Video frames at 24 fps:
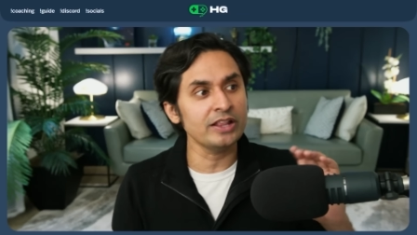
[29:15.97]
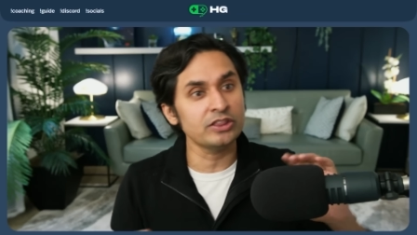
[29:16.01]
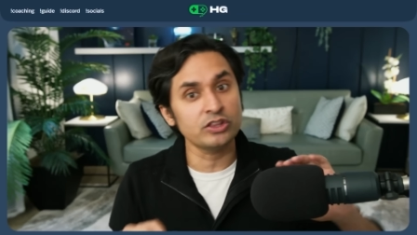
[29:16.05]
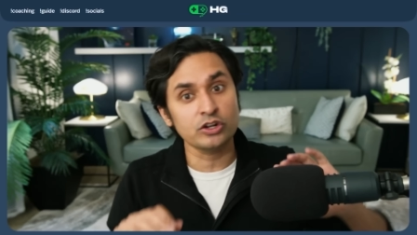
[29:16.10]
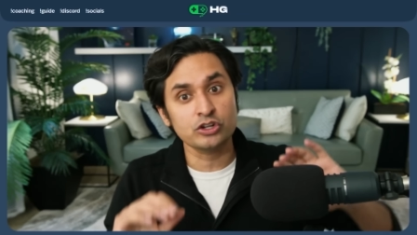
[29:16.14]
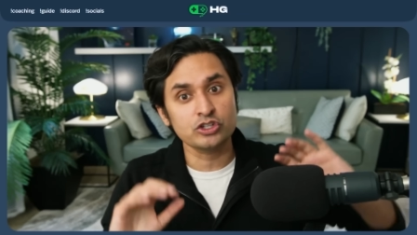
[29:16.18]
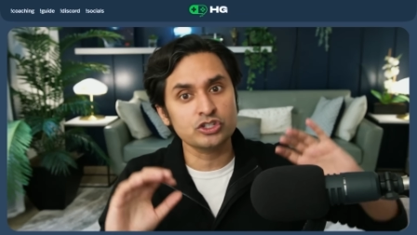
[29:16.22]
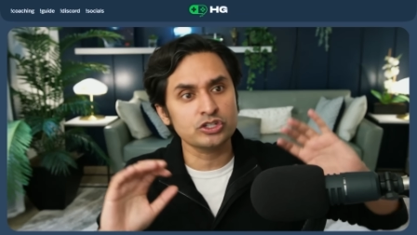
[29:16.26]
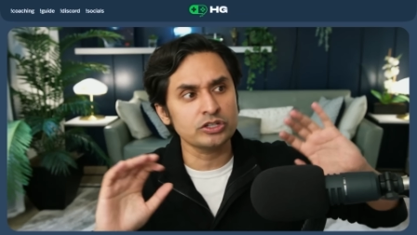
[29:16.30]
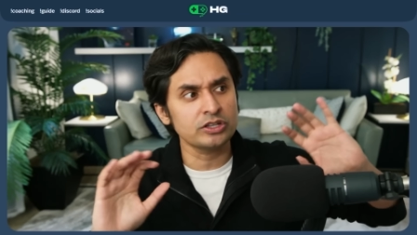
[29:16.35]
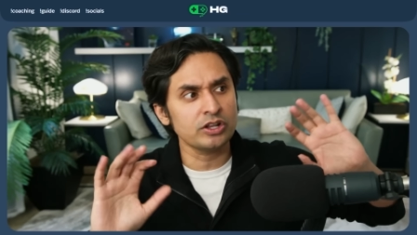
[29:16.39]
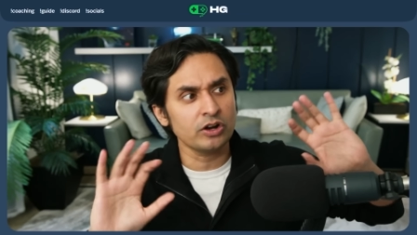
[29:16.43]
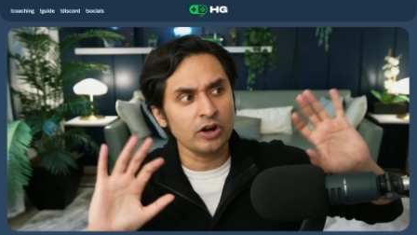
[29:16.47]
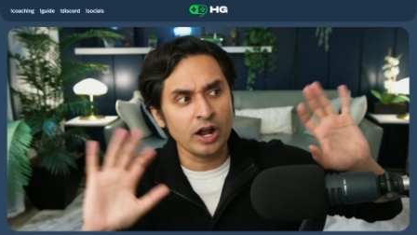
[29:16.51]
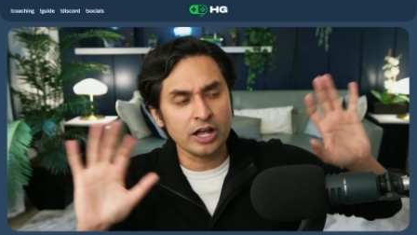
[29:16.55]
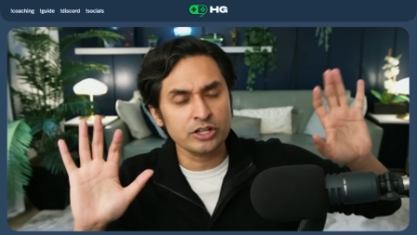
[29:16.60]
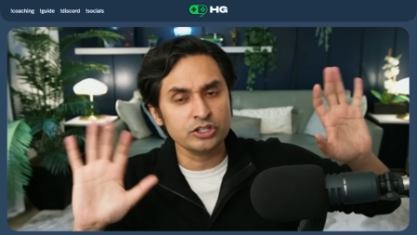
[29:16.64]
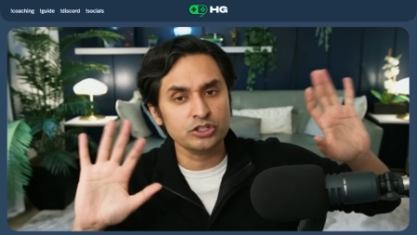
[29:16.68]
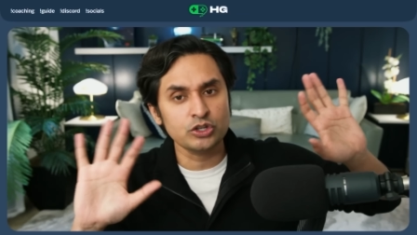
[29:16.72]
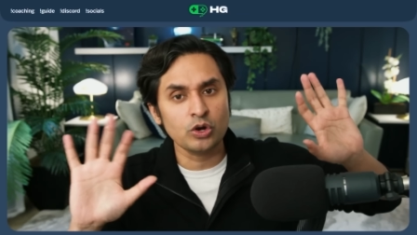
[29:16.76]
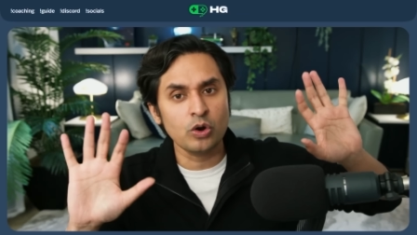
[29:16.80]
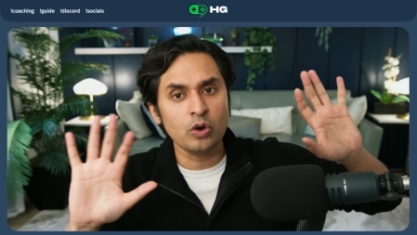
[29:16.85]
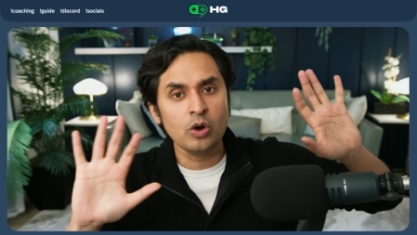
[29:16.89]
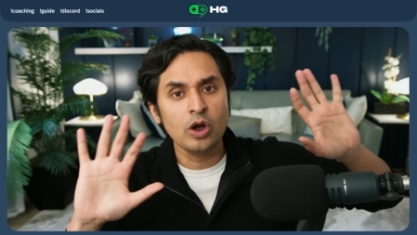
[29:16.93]
There's they're not
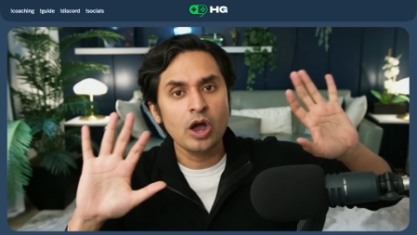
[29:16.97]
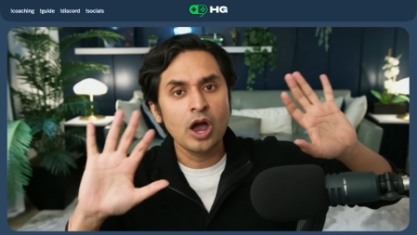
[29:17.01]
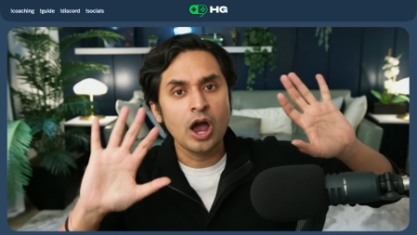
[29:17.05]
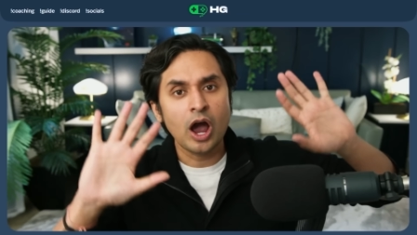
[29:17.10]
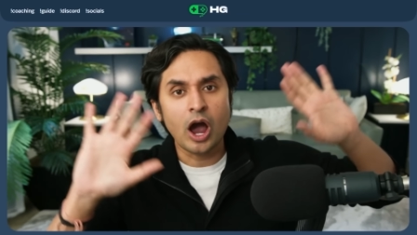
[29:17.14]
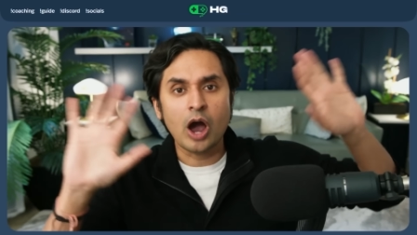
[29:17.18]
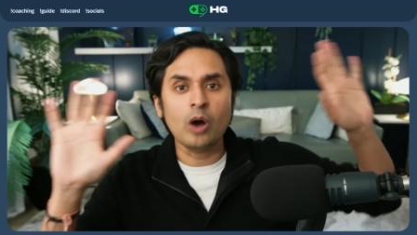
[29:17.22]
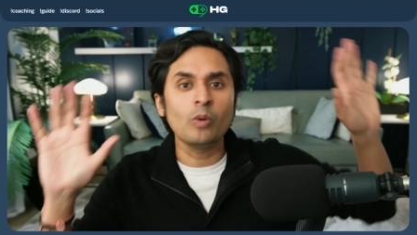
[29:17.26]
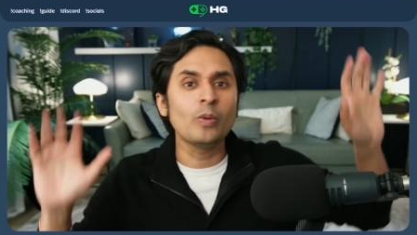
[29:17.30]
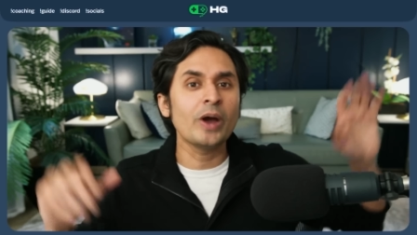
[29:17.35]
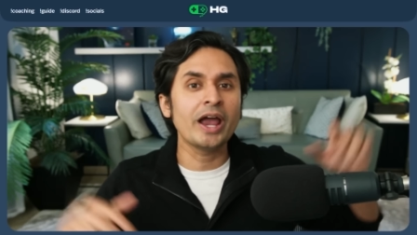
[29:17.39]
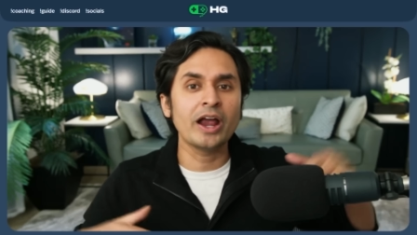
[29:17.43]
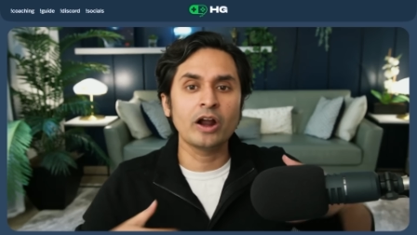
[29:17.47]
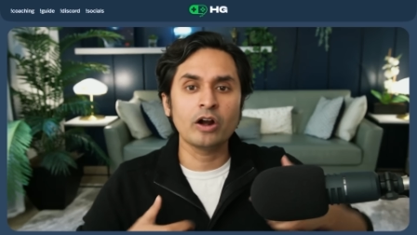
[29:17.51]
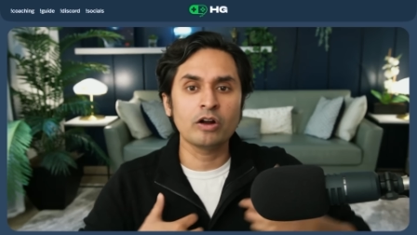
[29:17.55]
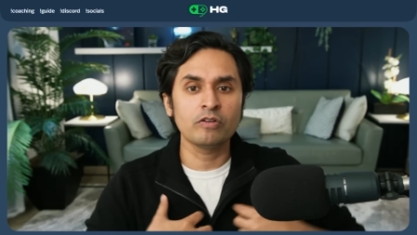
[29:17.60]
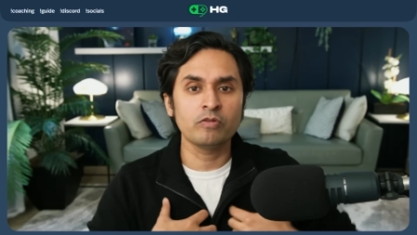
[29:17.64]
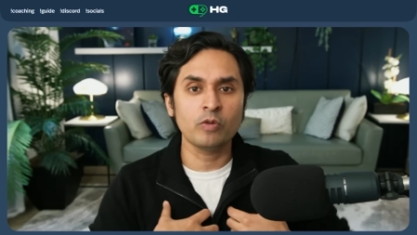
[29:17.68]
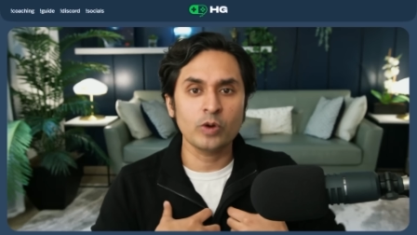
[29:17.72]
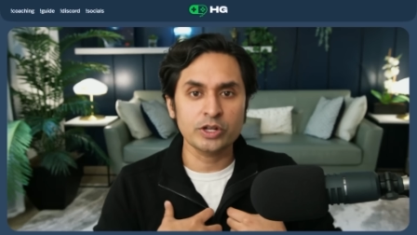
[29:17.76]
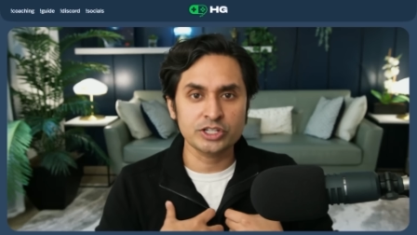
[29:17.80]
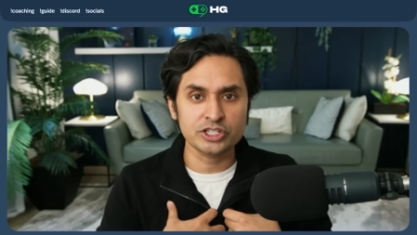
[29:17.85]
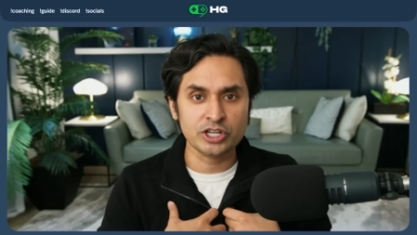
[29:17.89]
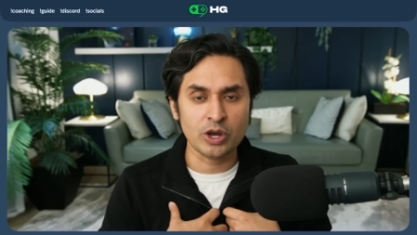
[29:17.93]
so aware of
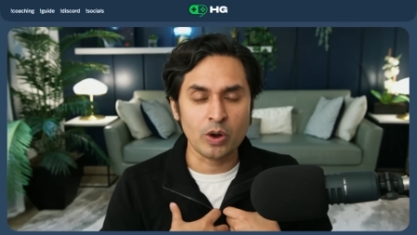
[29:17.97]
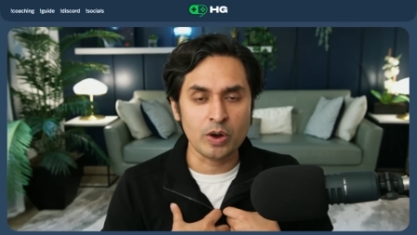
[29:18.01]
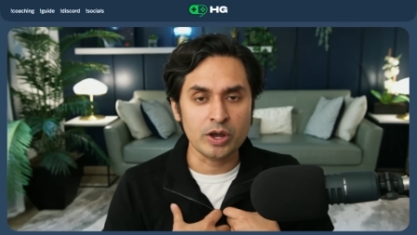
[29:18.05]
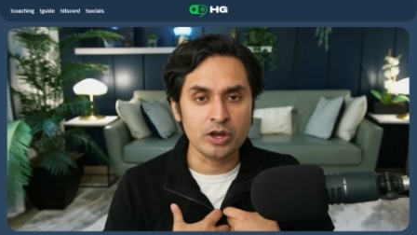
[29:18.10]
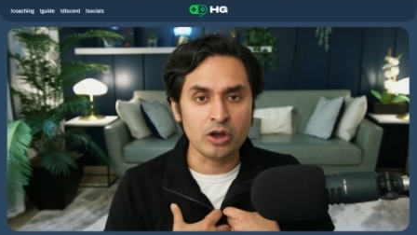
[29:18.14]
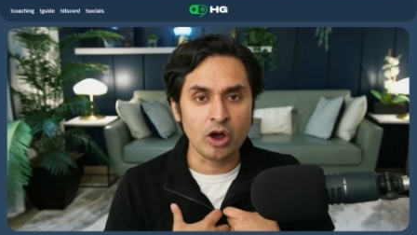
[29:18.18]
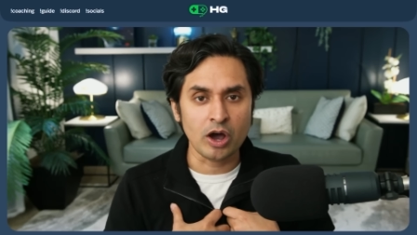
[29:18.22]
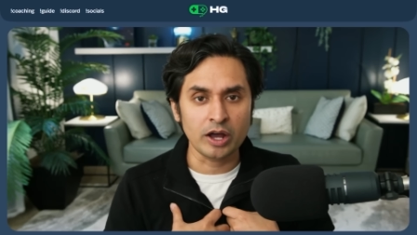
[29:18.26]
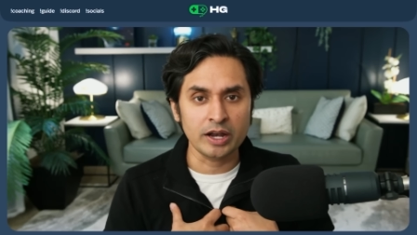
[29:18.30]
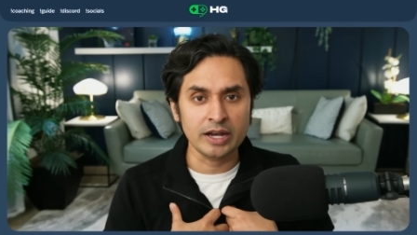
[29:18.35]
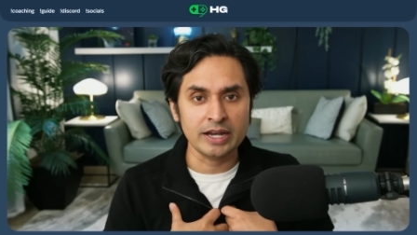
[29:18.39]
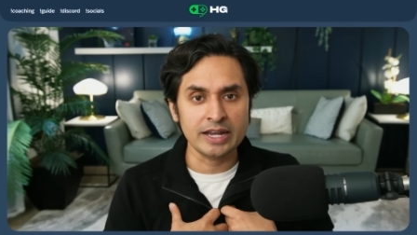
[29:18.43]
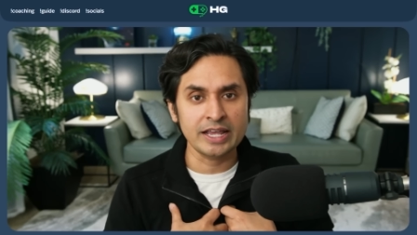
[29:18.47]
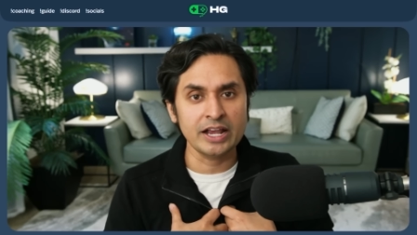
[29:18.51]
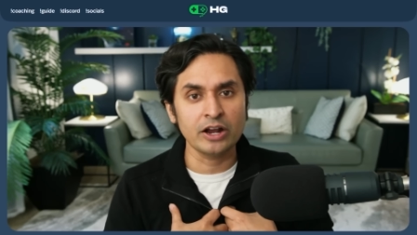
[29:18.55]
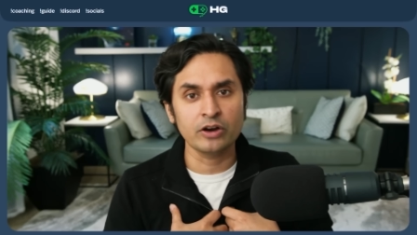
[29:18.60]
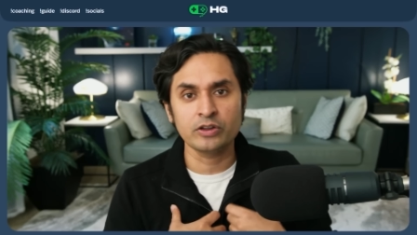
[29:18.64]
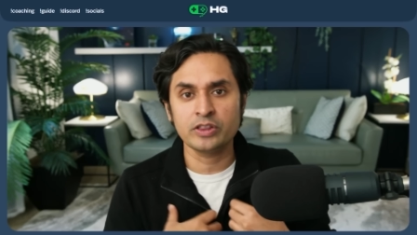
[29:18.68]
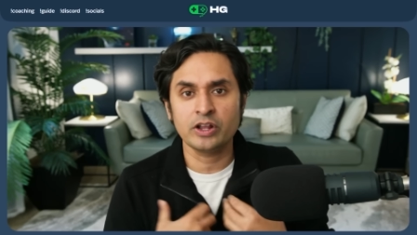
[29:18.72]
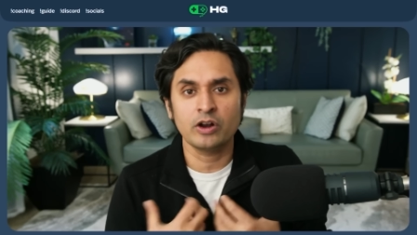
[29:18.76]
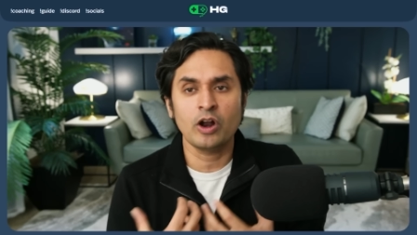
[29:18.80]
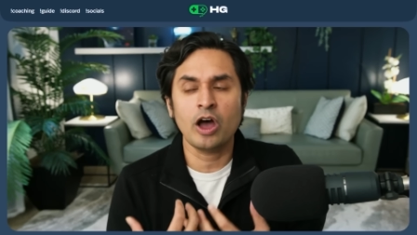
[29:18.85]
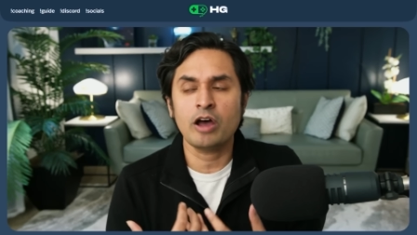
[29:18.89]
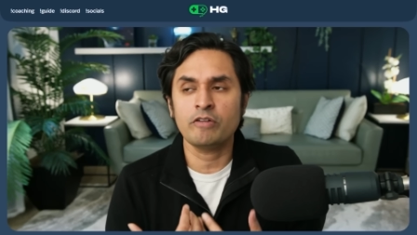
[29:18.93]
what's going on in here.
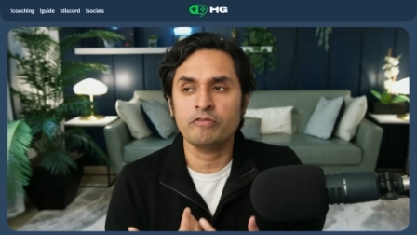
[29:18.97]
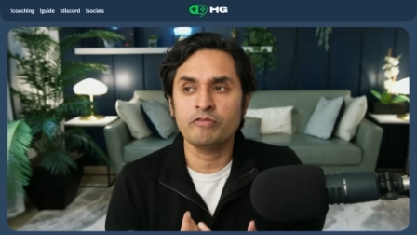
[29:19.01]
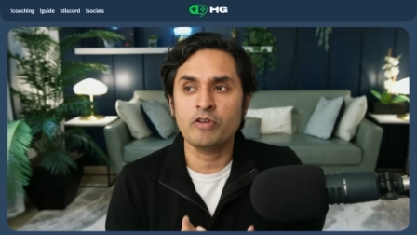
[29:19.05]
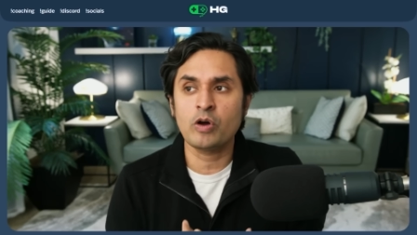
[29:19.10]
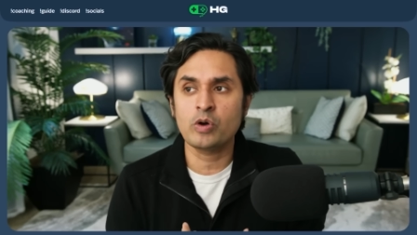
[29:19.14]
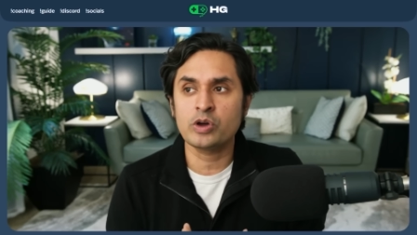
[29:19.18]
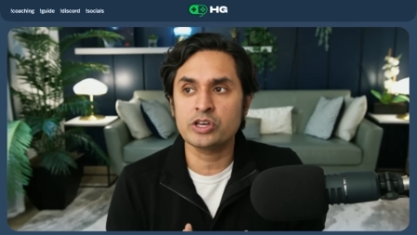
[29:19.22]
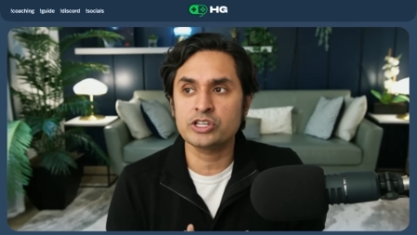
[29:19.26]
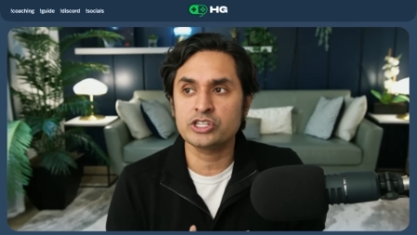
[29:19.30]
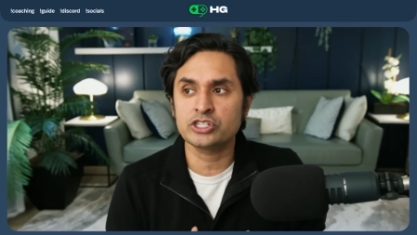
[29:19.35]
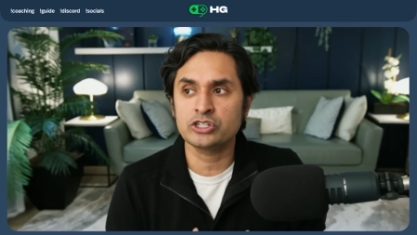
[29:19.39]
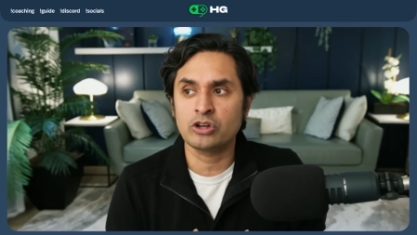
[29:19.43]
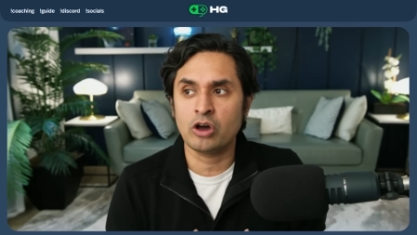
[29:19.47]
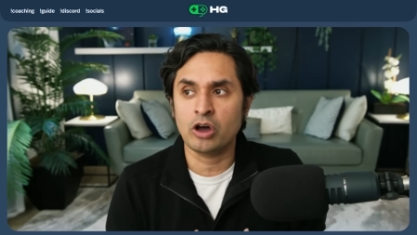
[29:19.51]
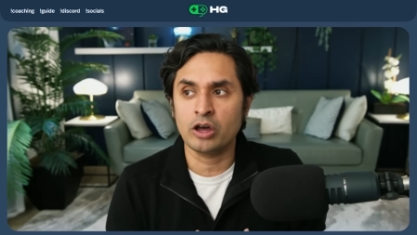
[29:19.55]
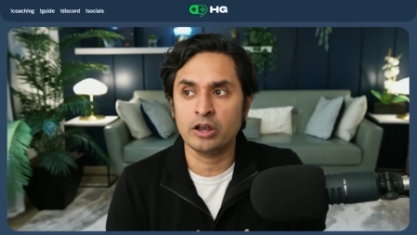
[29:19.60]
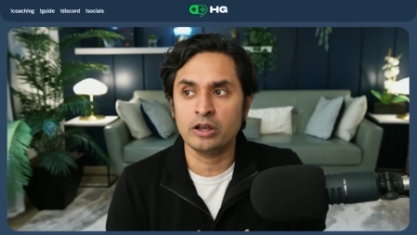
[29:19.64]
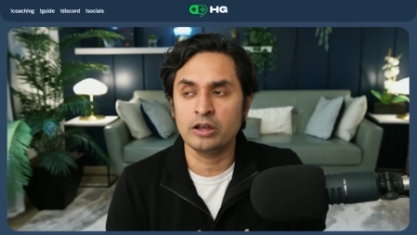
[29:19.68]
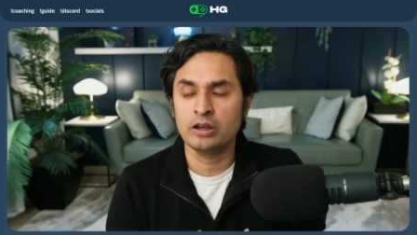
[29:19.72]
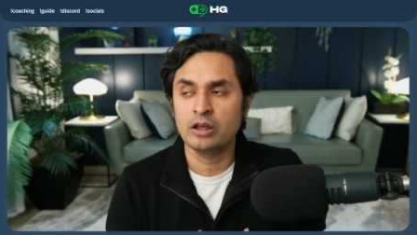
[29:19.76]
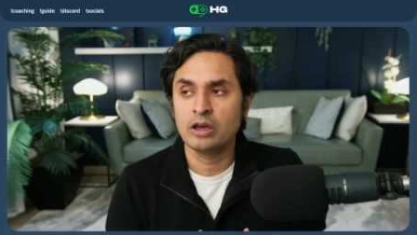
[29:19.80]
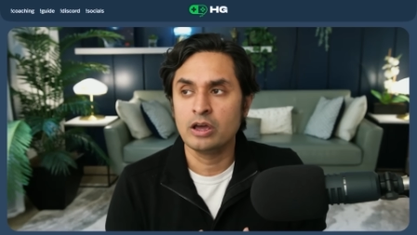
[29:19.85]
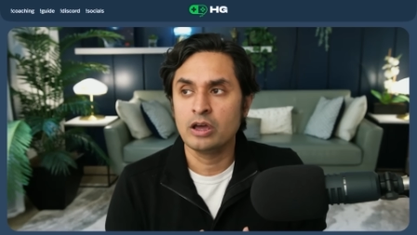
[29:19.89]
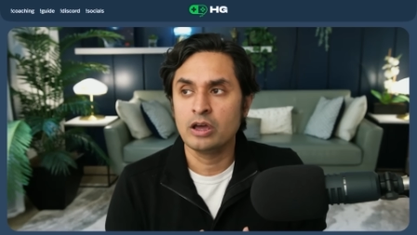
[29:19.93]
They're not focused on